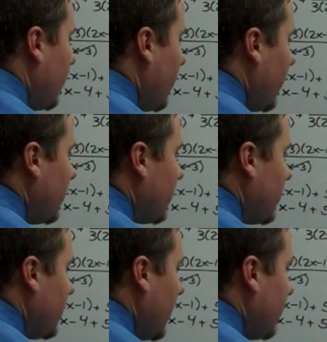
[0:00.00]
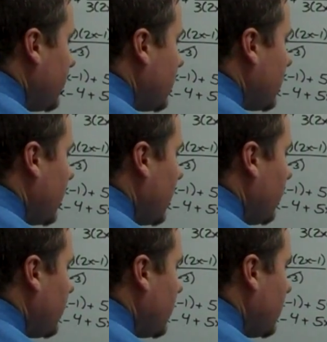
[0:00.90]
minus 3 times 3,
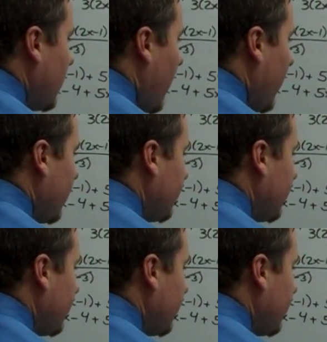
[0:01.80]
which is 9.